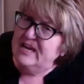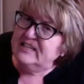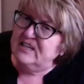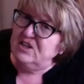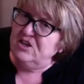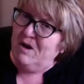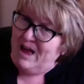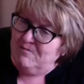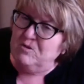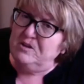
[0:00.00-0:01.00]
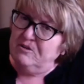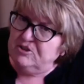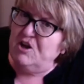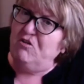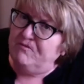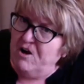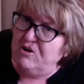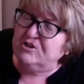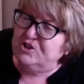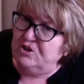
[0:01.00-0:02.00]
Didn't you have one of those old
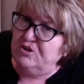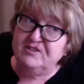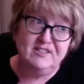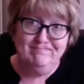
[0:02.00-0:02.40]
Vauxhalls?